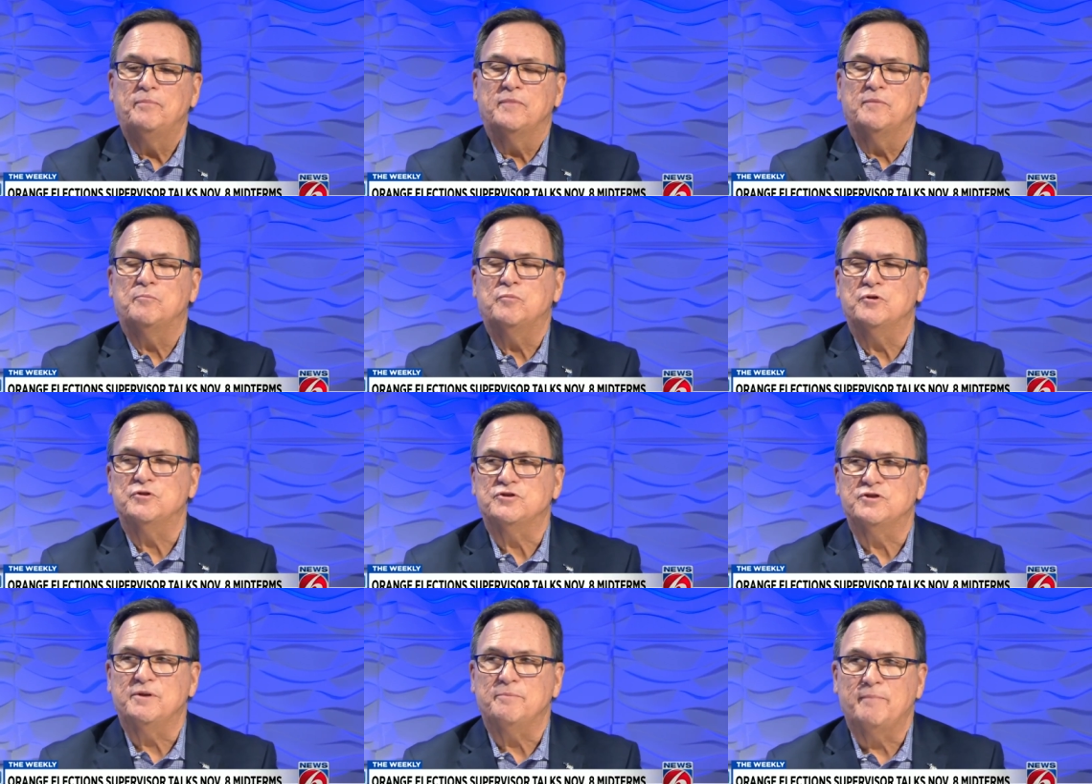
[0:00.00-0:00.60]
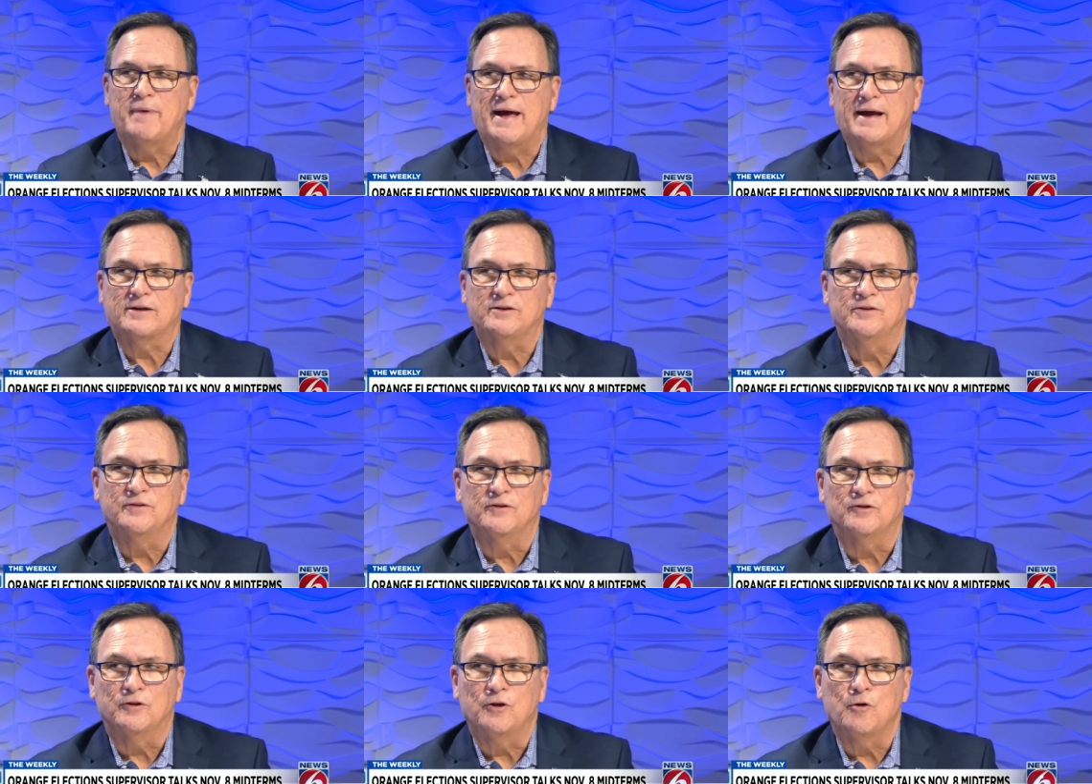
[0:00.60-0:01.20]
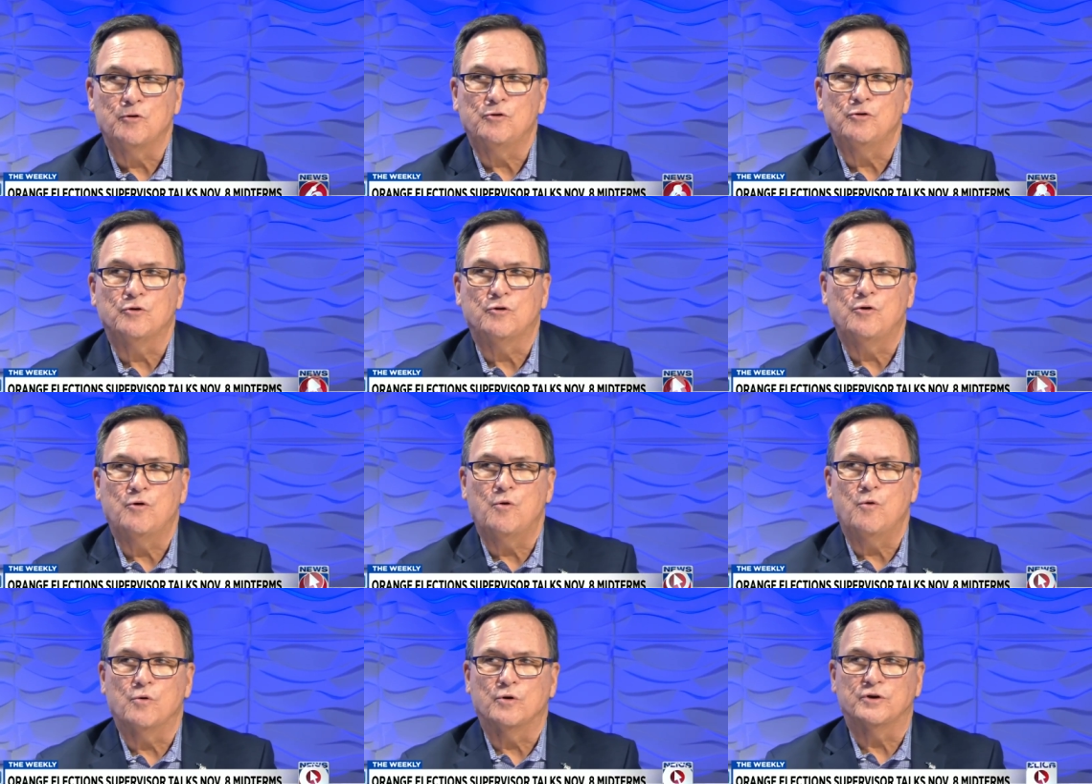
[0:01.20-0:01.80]
pushed it back to the local
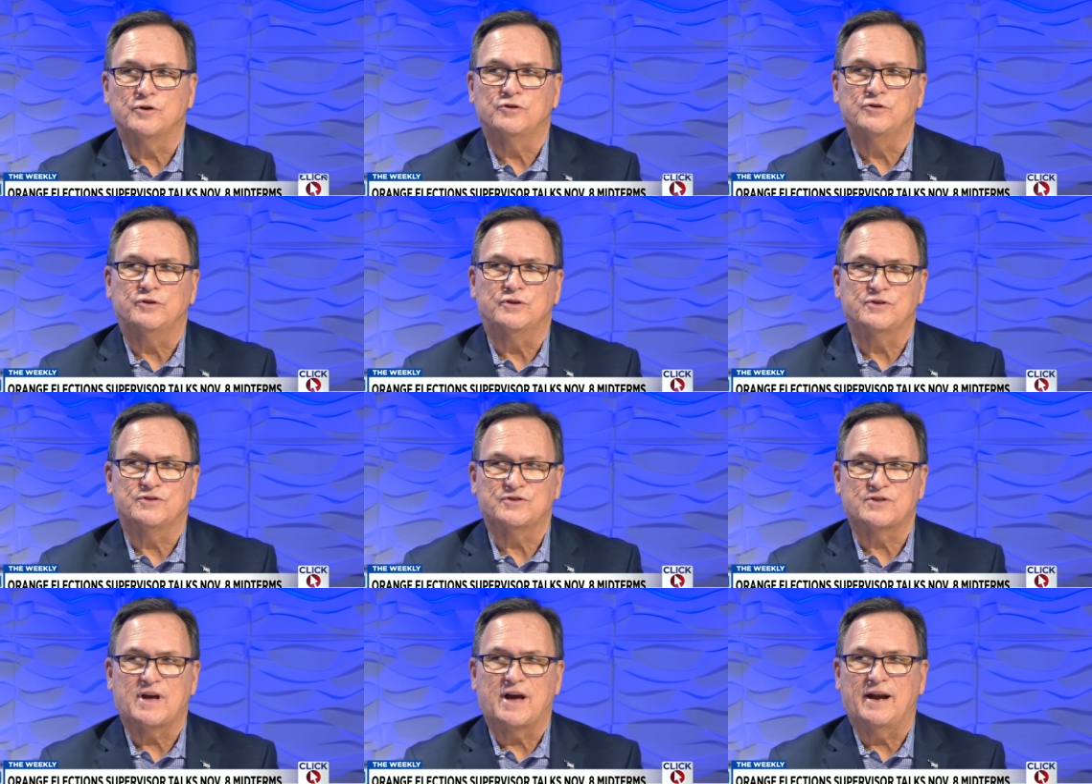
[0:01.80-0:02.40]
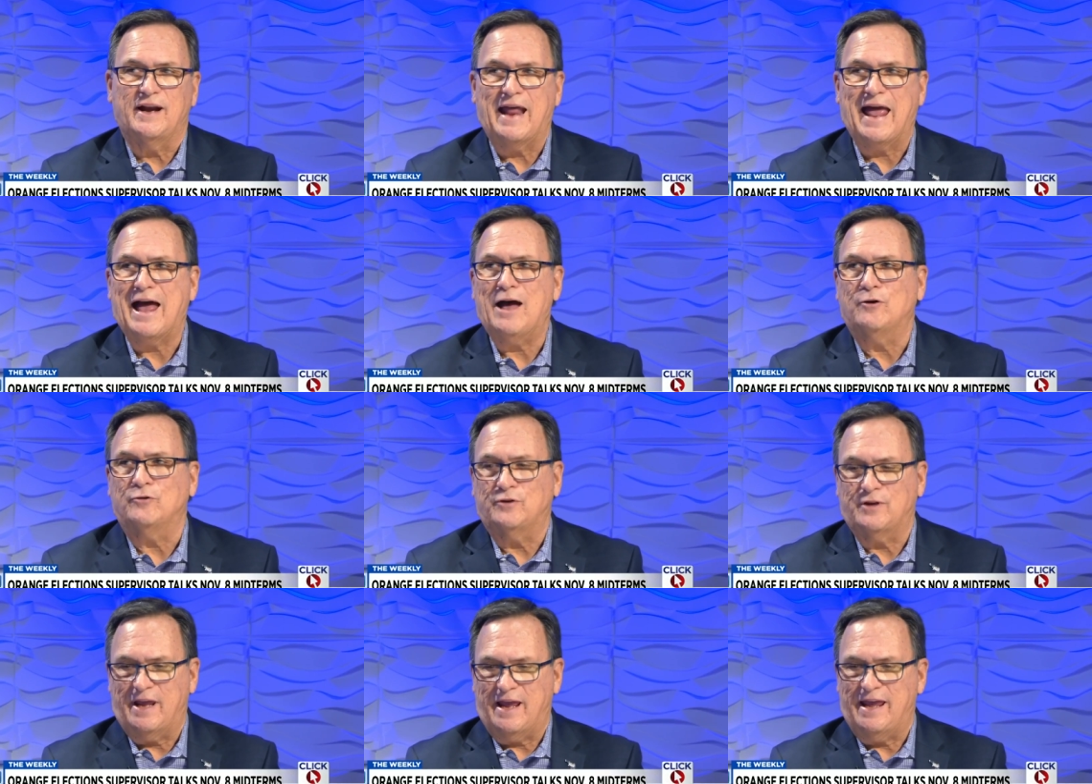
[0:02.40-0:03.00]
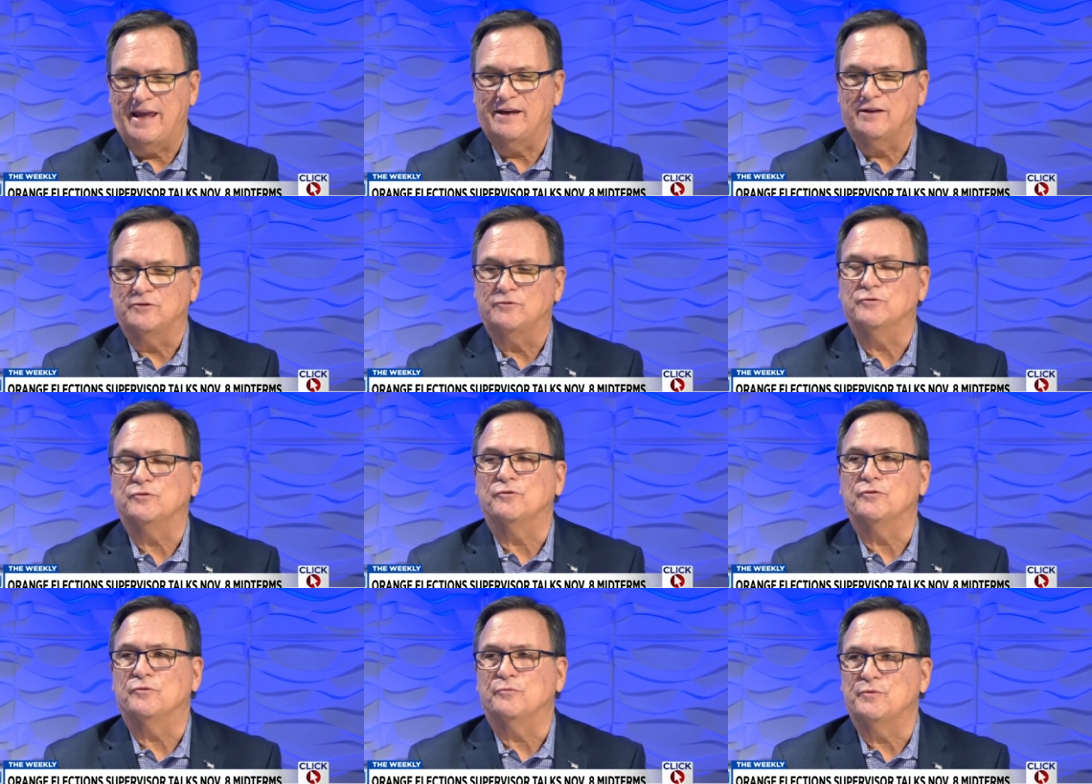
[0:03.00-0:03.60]
court to decide how to
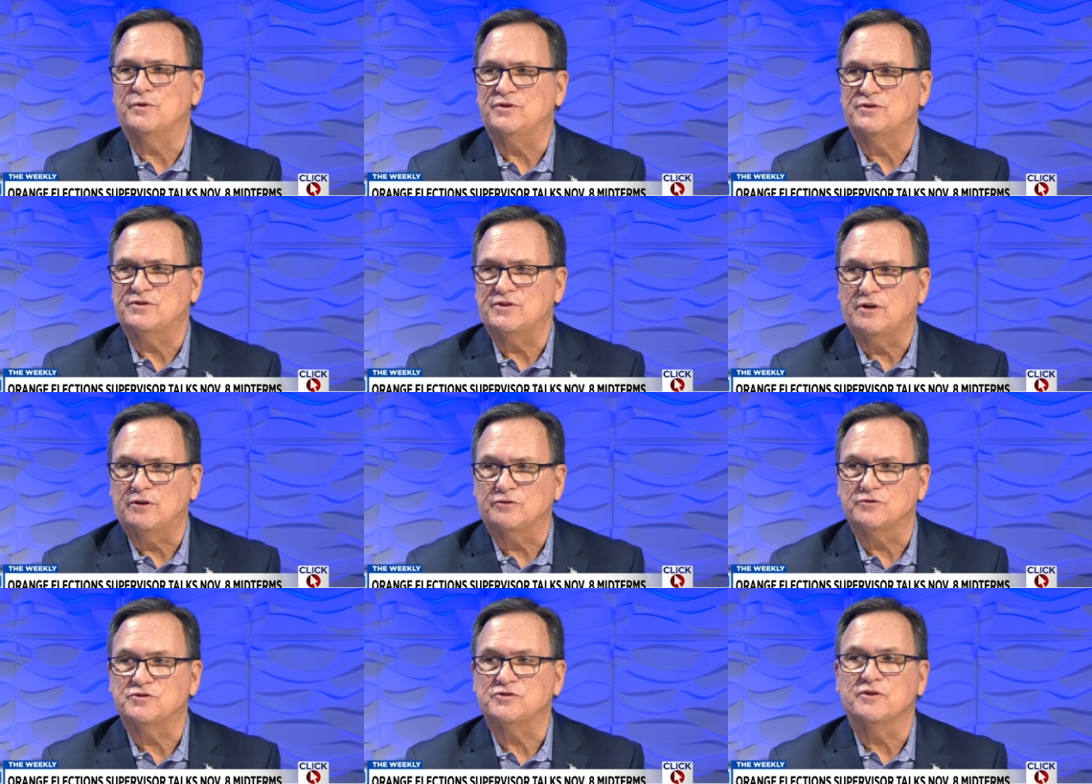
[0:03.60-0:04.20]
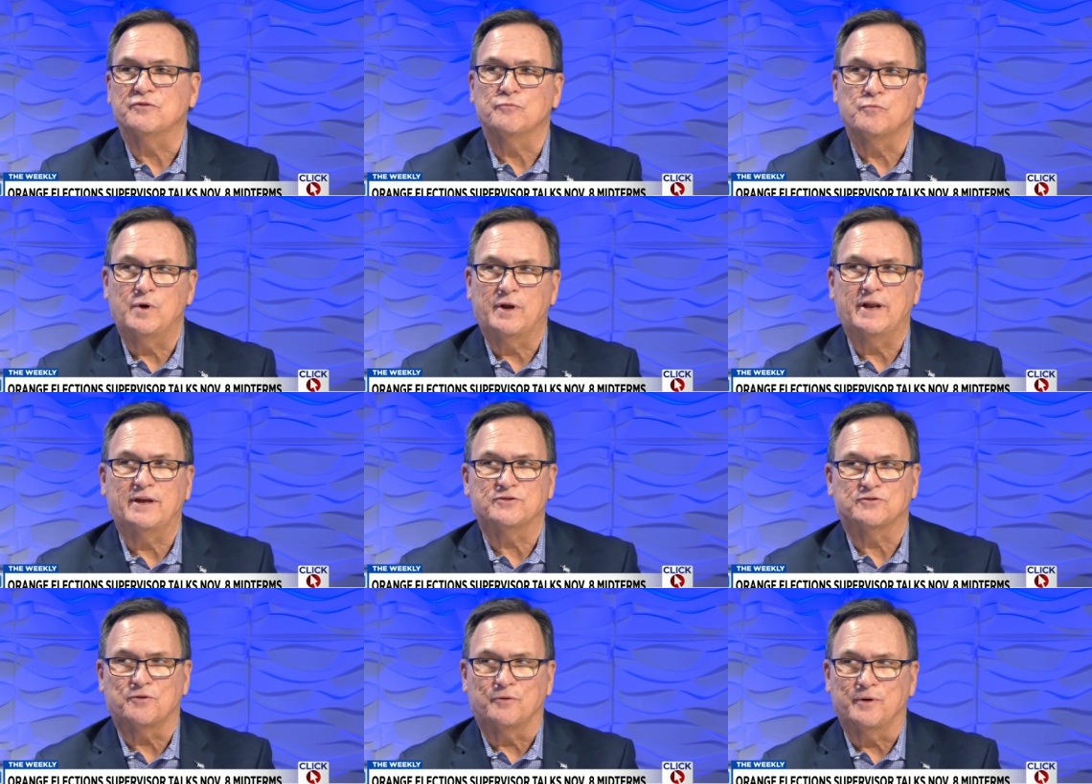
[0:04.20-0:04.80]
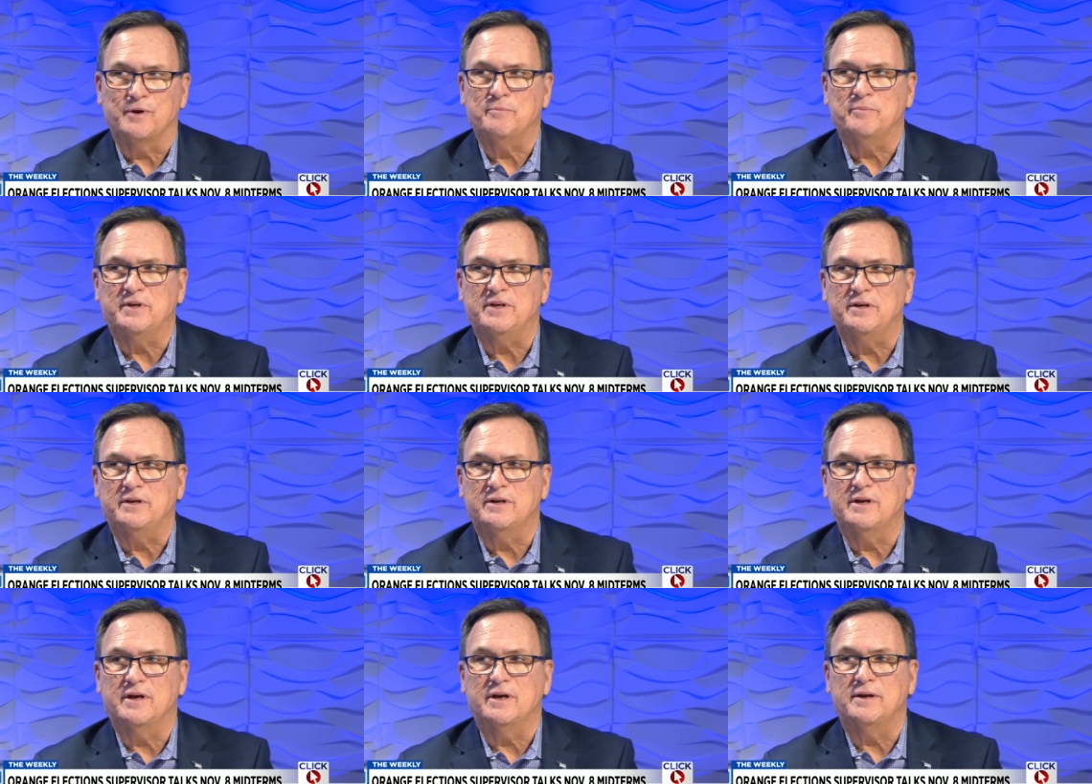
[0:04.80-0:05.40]
handle the results of what has already
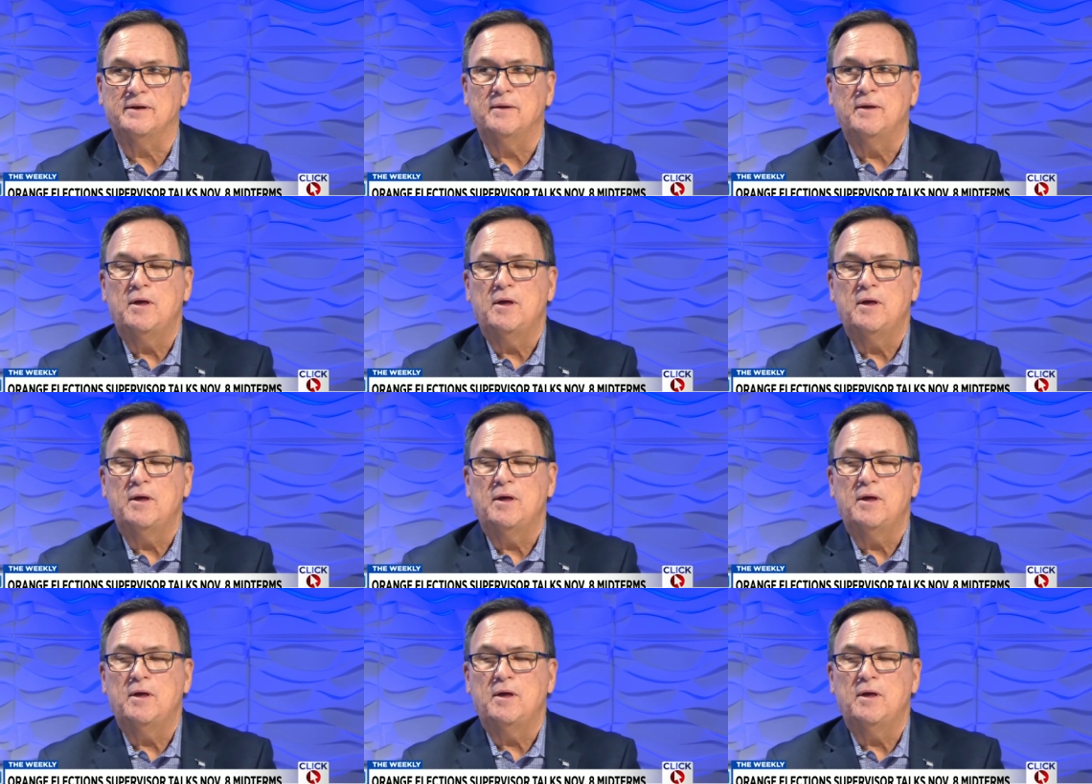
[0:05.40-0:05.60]
been done.